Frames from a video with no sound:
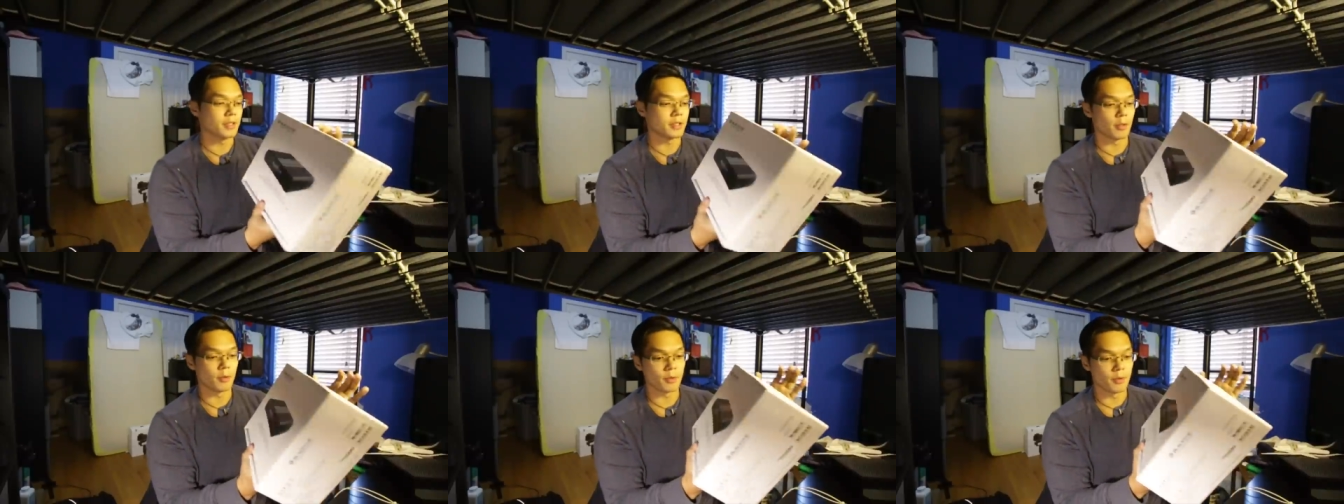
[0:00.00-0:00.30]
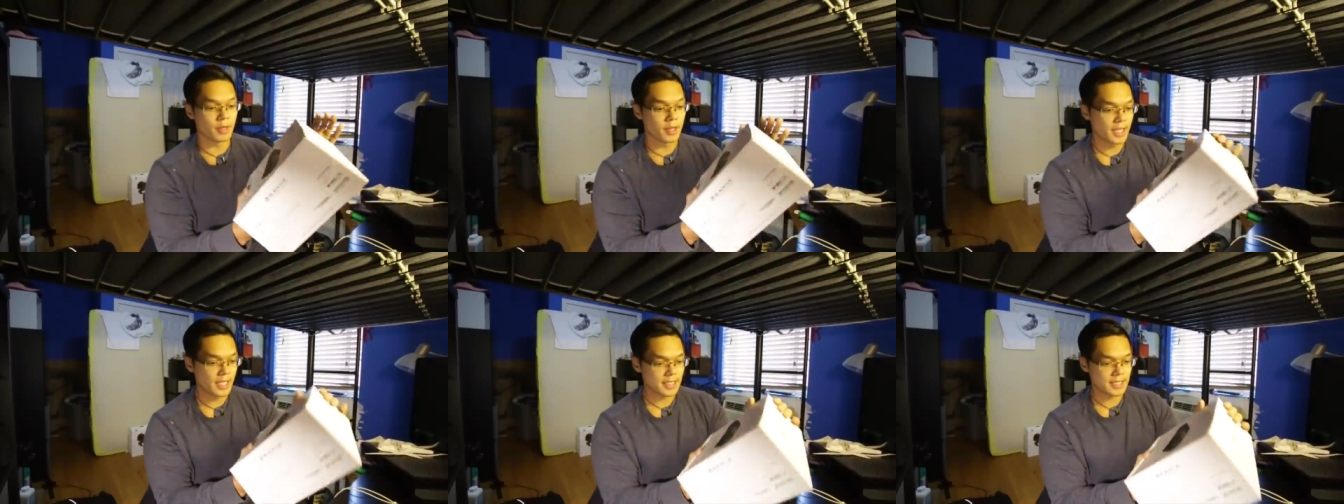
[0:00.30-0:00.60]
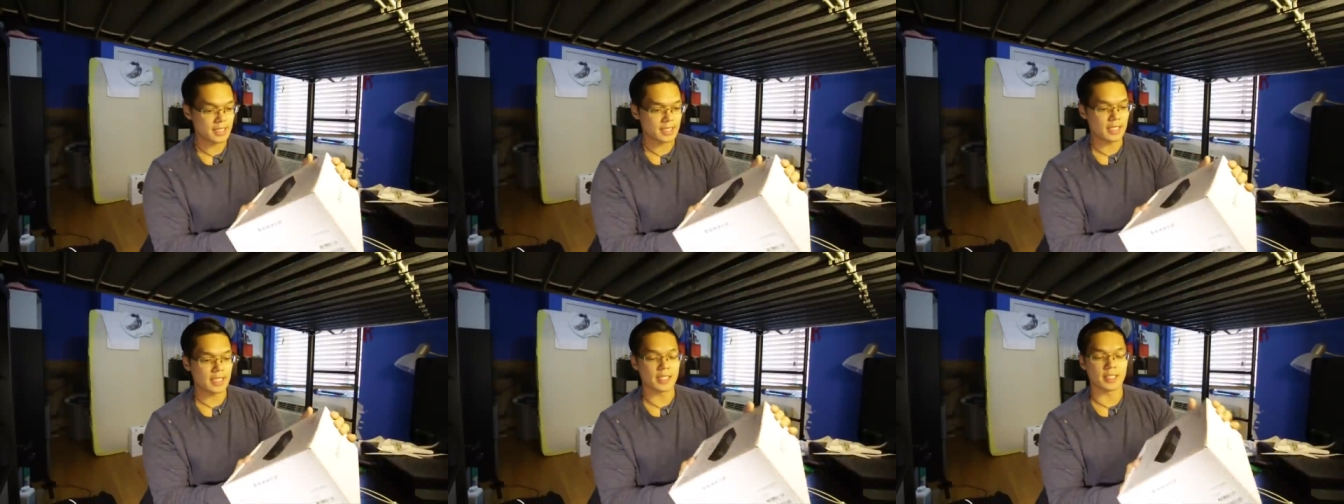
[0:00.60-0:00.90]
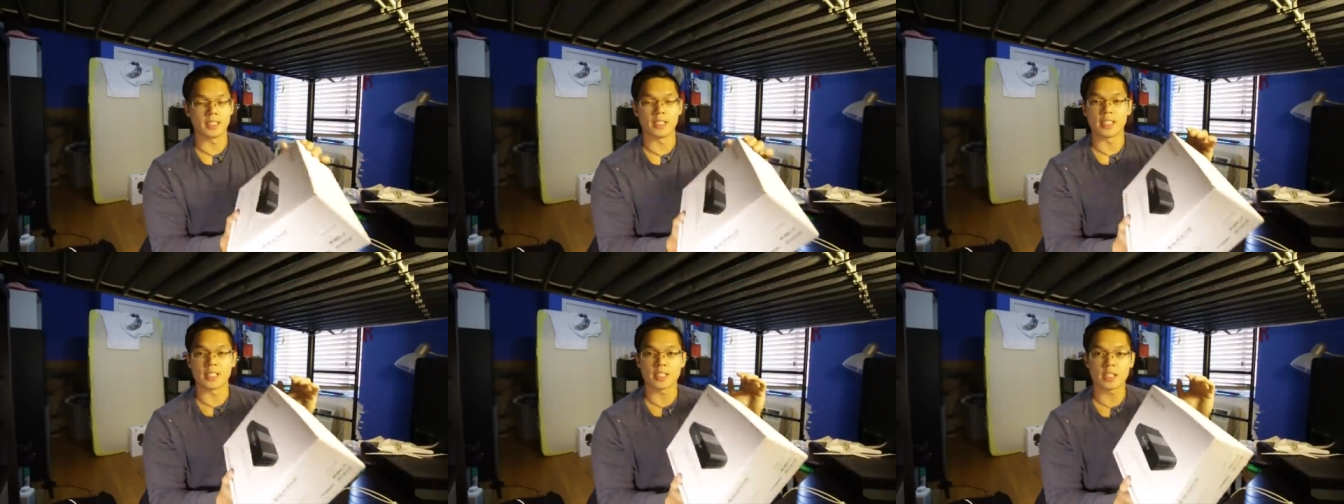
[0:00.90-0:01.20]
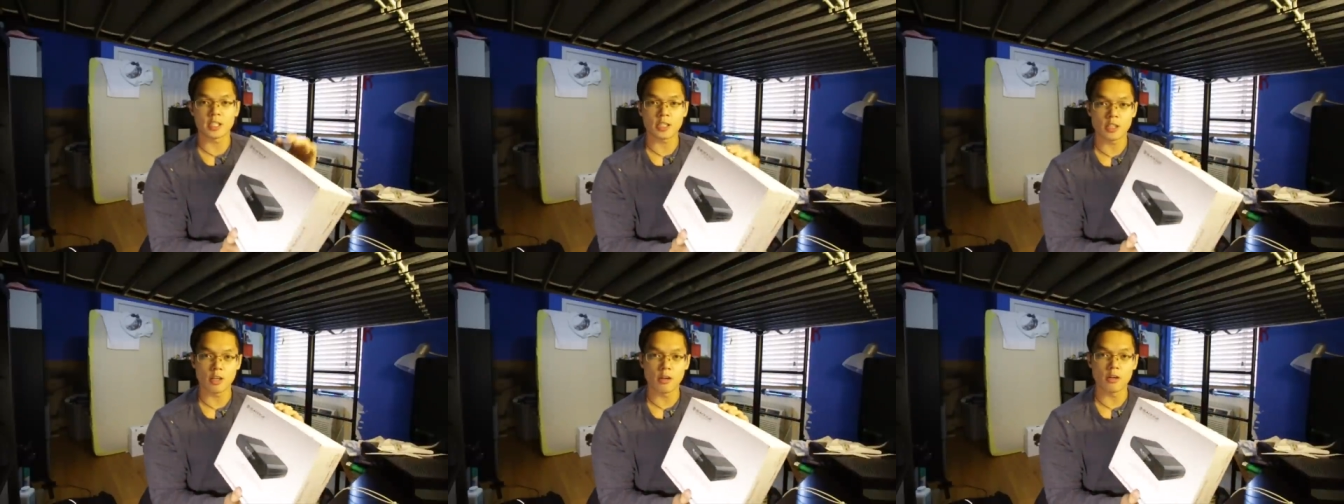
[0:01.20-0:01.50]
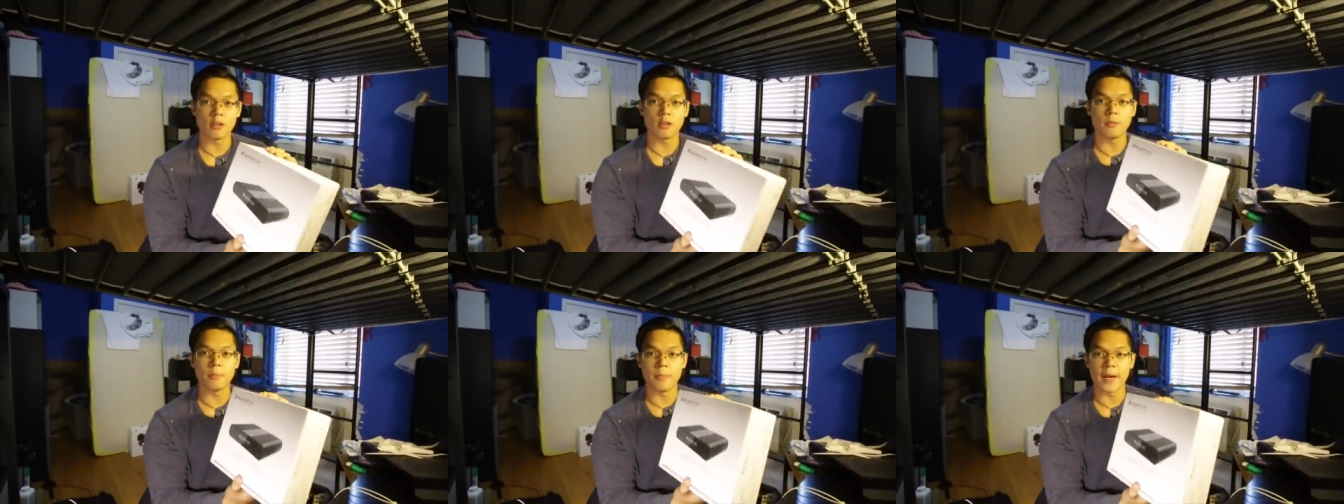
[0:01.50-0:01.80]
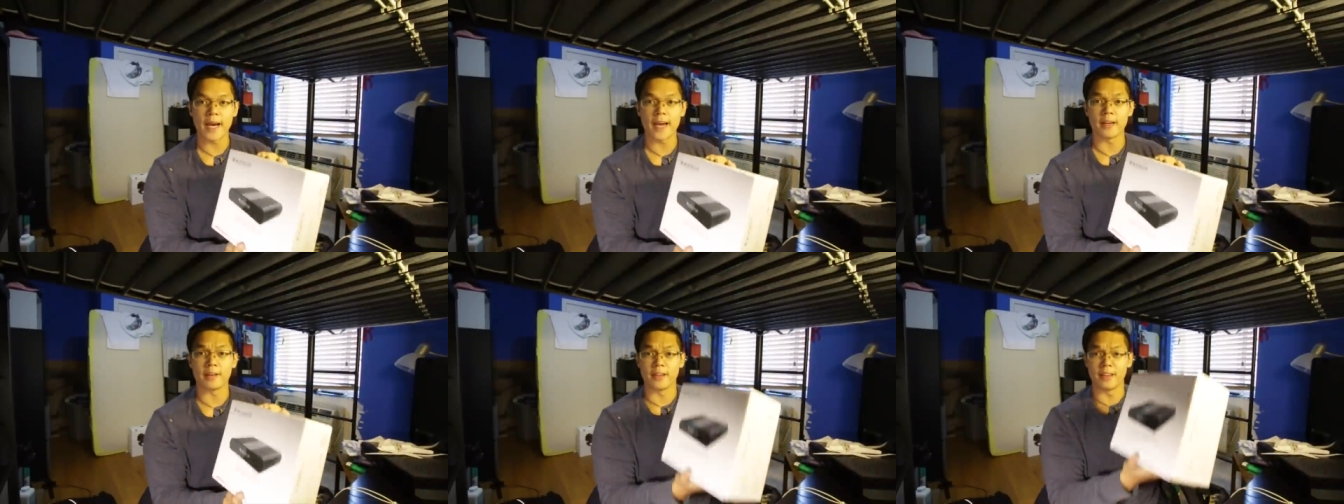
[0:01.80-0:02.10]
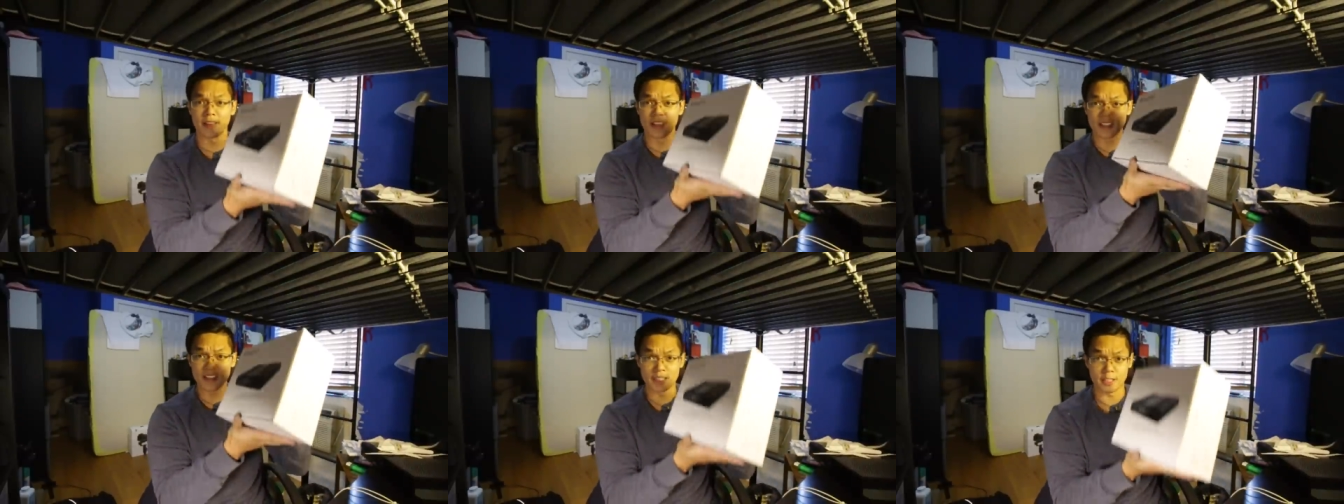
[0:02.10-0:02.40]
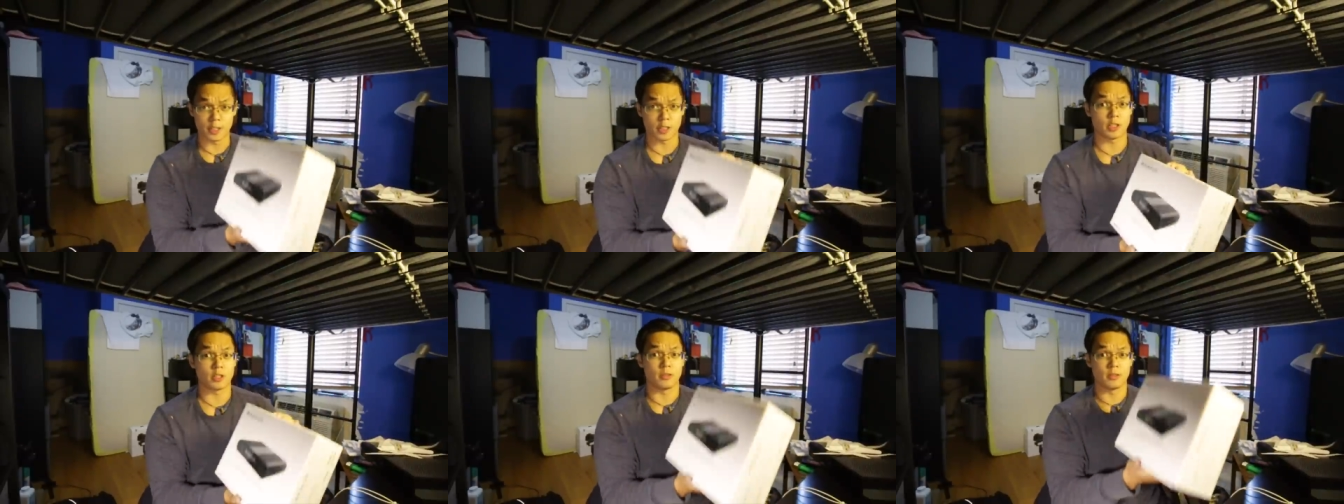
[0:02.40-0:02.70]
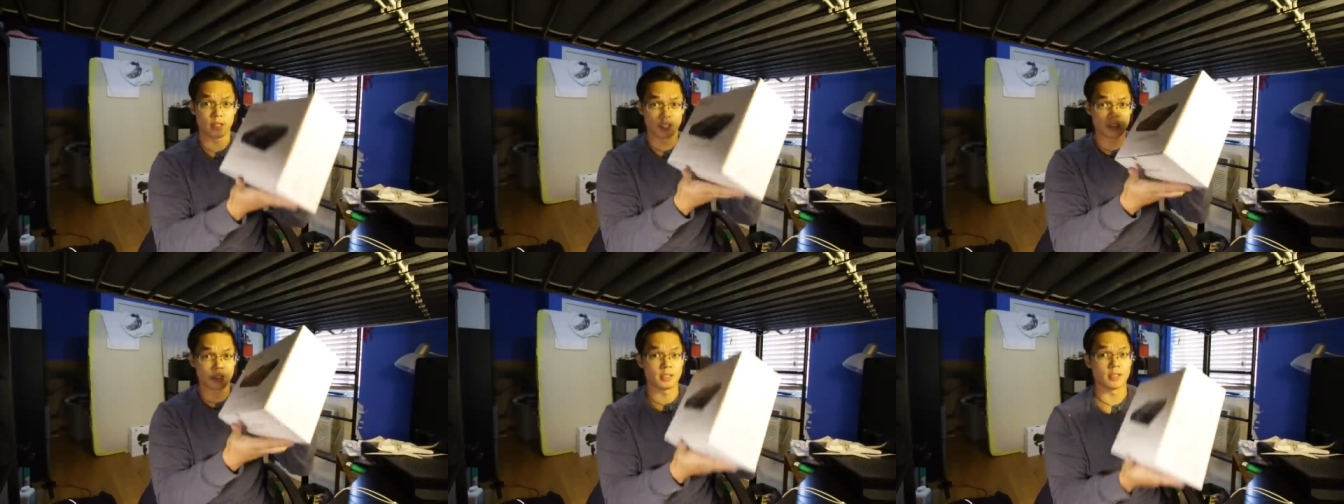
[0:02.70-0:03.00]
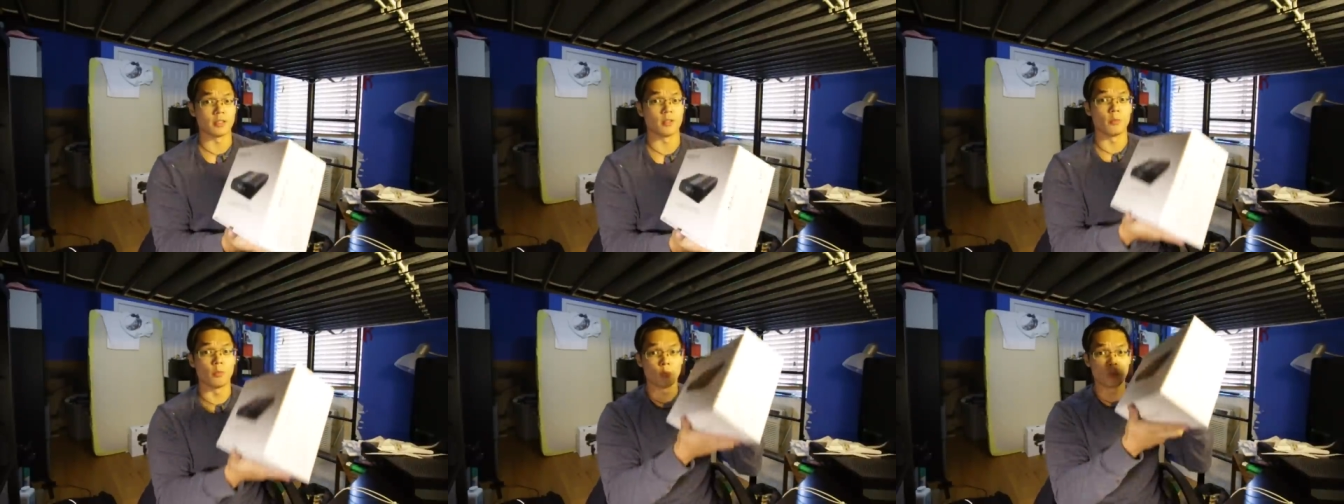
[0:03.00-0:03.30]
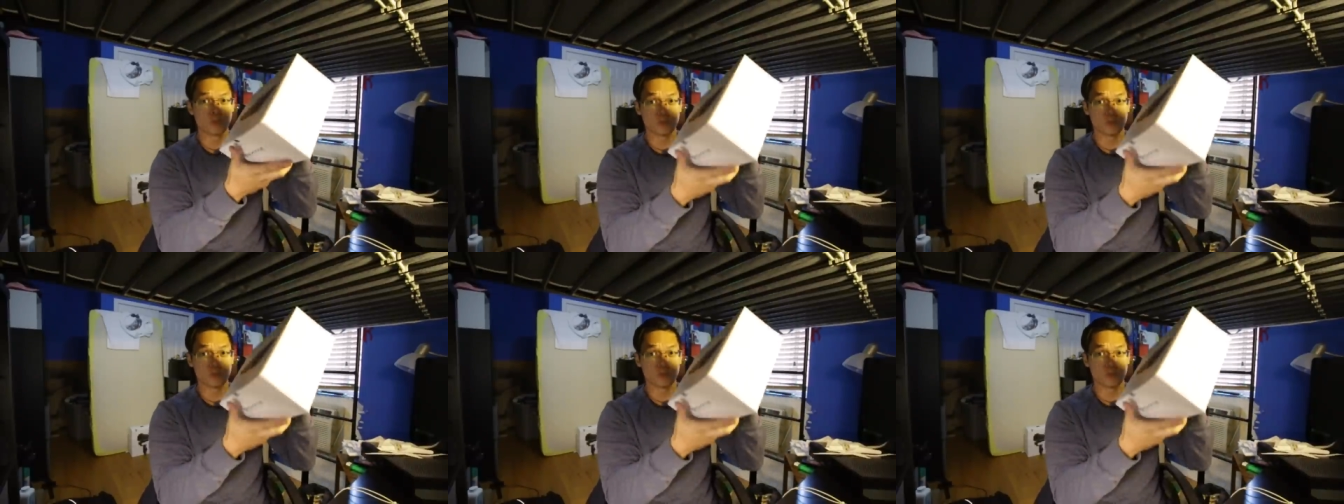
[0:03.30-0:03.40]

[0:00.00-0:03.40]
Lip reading: So this is an external battery. This is a